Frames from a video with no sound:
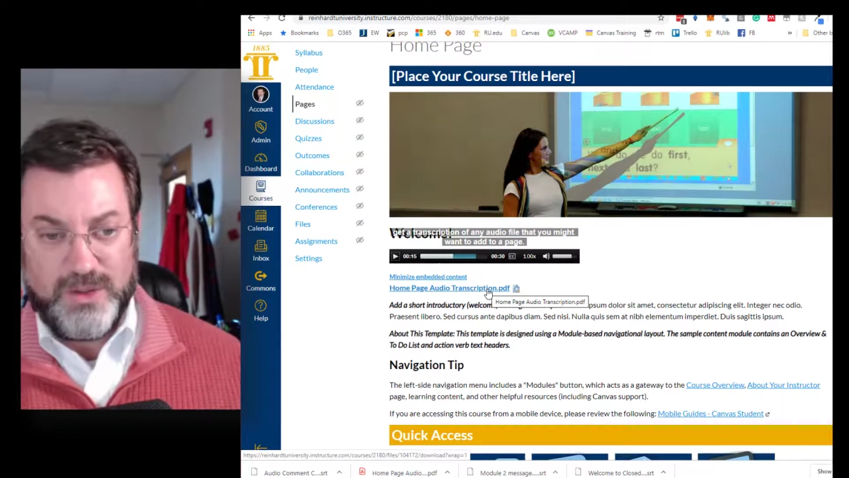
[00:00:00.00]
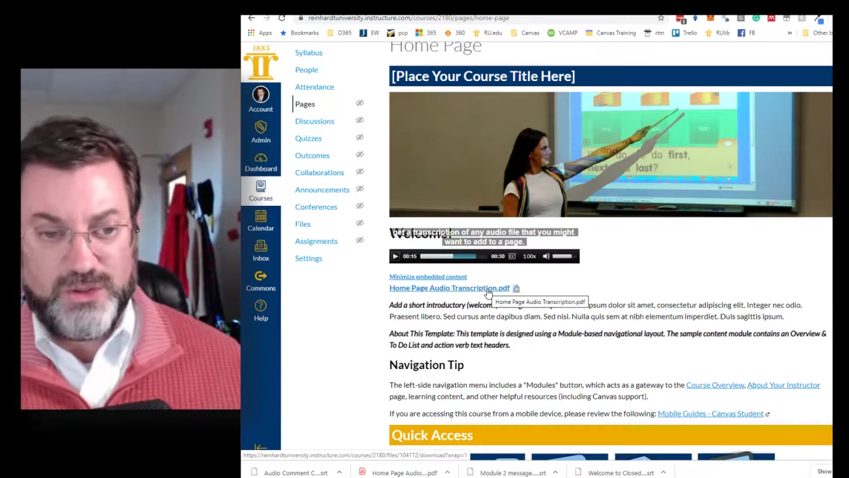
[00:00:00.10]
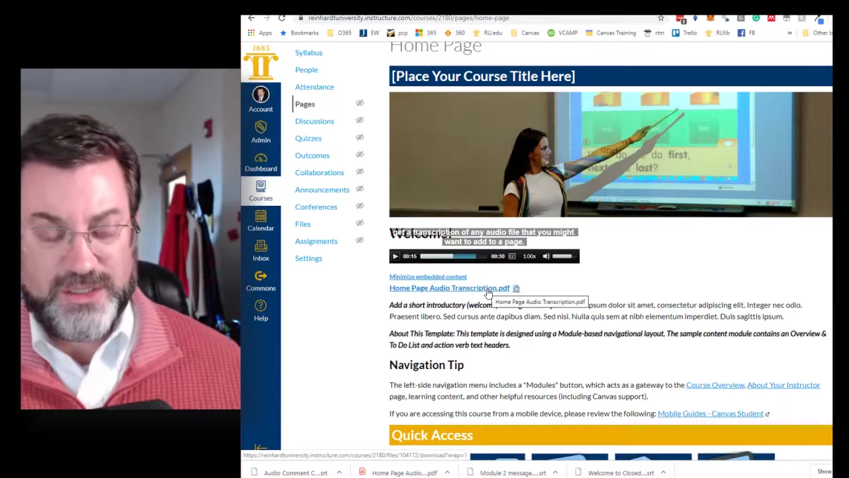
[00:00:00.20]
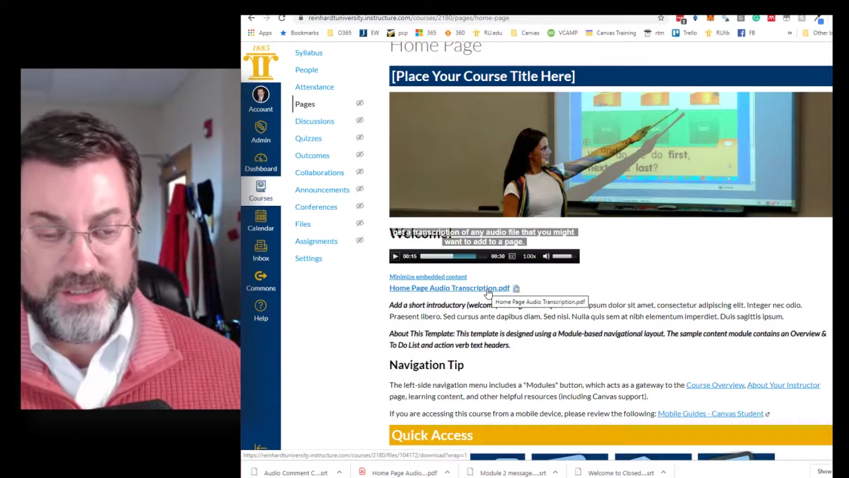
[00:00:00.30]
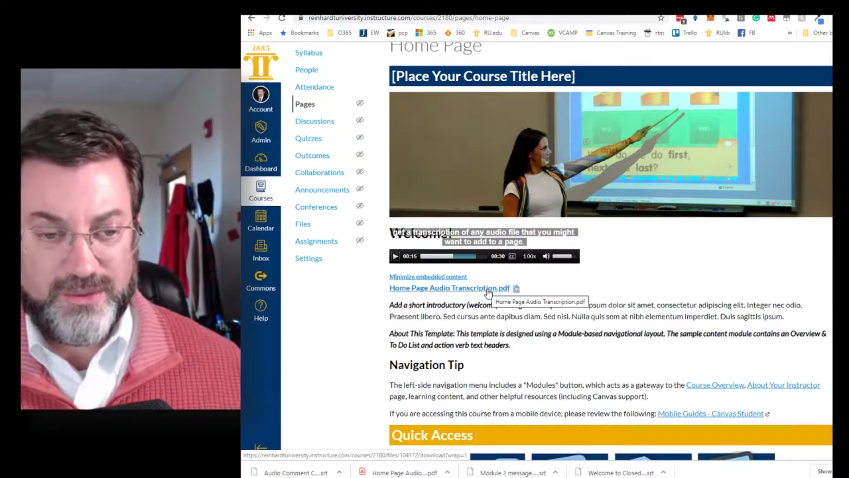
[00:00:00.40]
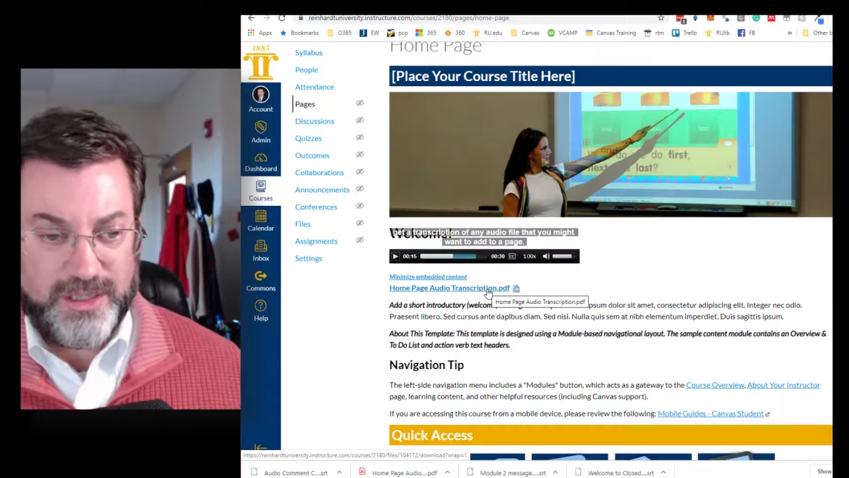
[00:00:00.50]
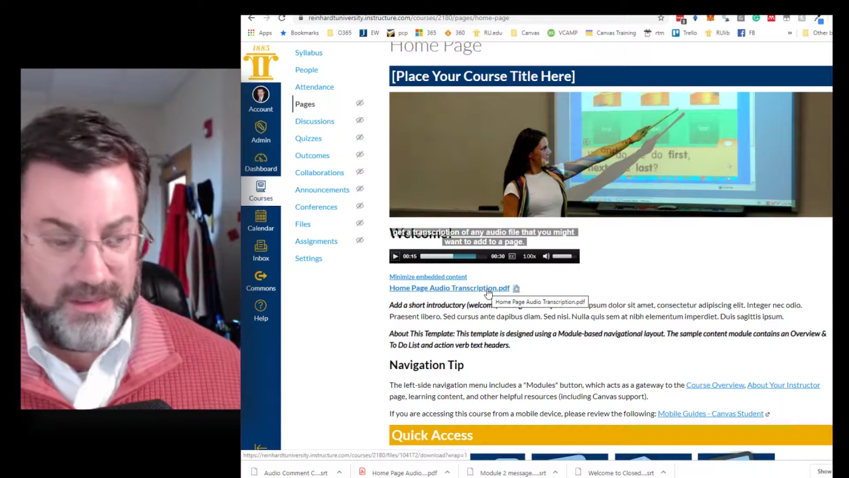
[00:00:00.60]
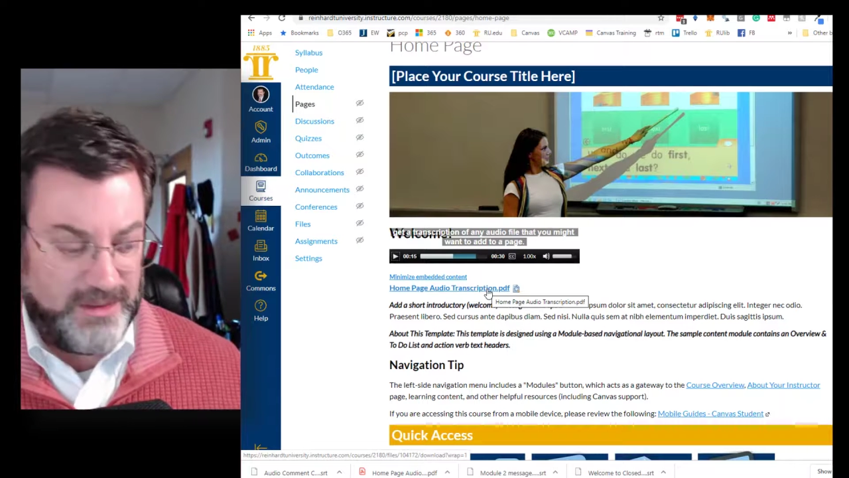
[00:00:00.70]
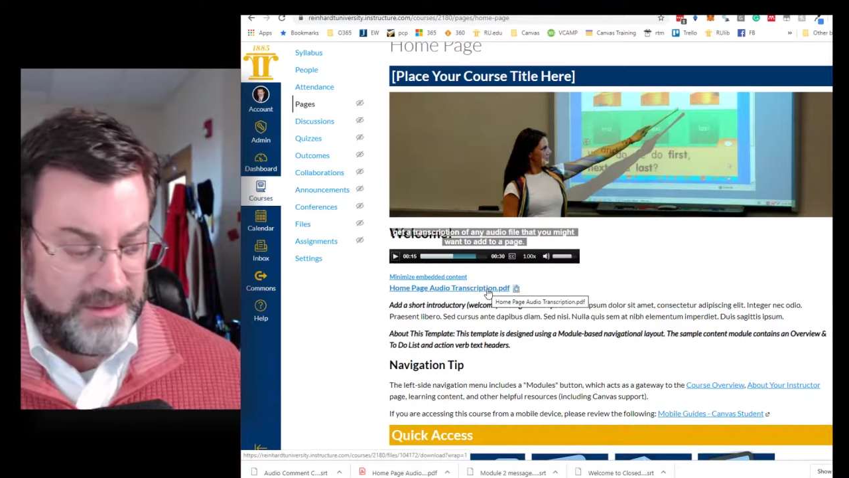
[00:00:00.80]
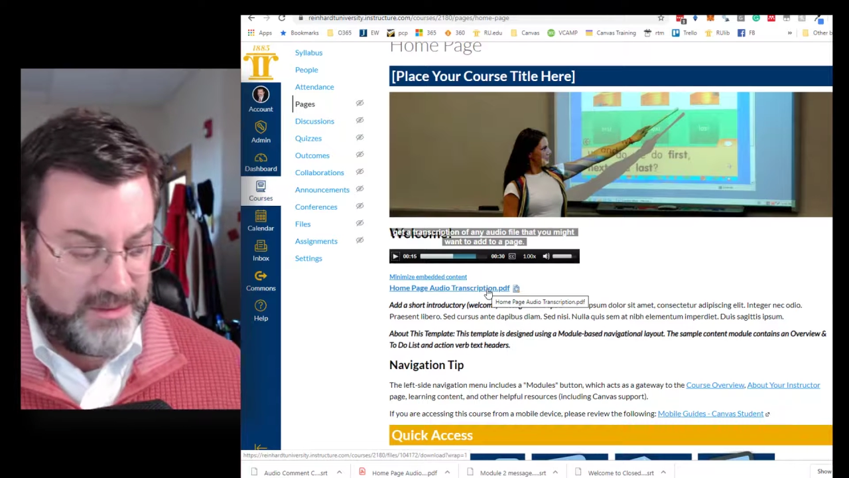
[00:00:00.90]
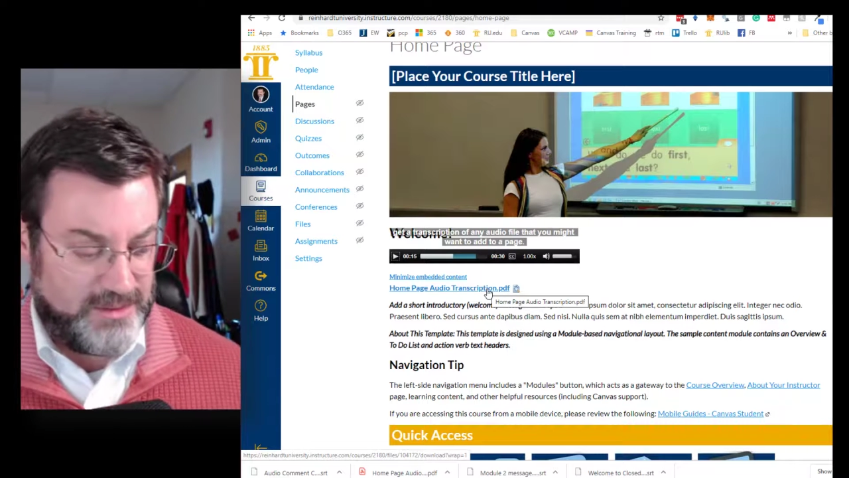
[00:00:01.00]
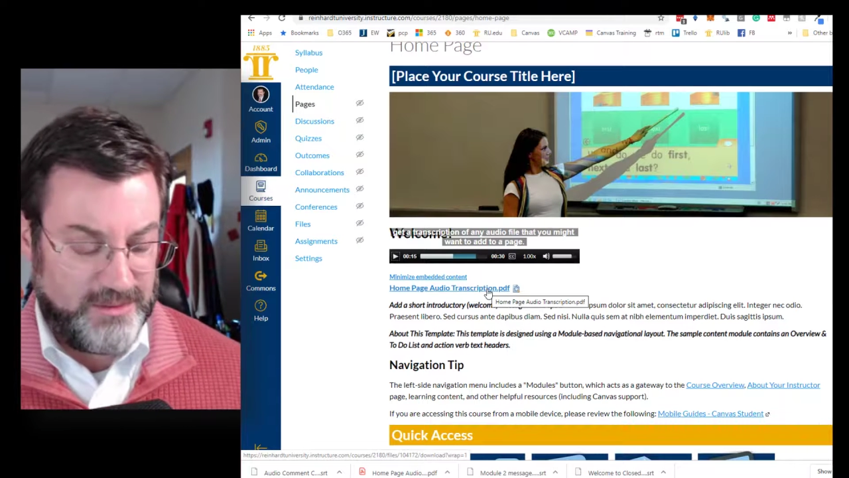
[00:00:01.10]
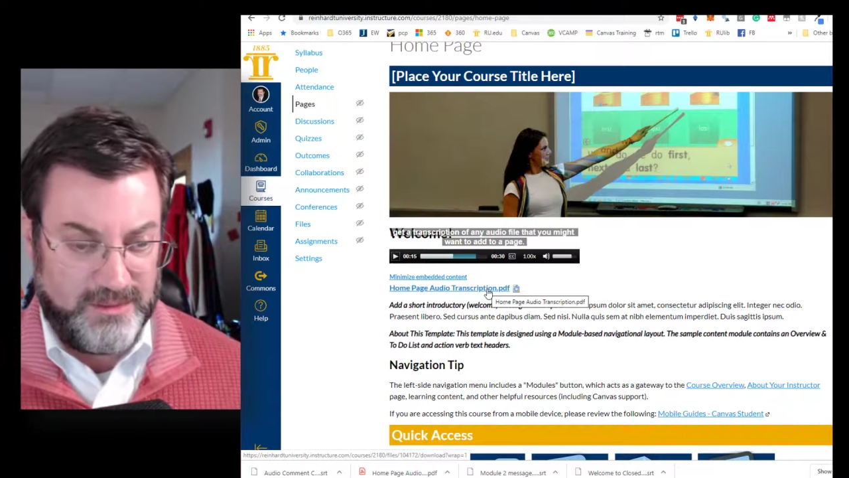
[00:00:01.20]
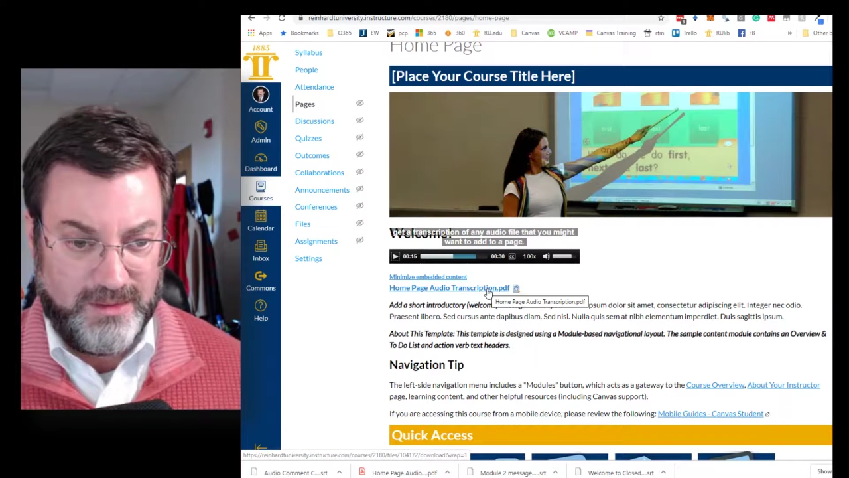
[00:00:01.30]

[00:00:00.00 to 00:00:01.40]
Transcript: just so that it's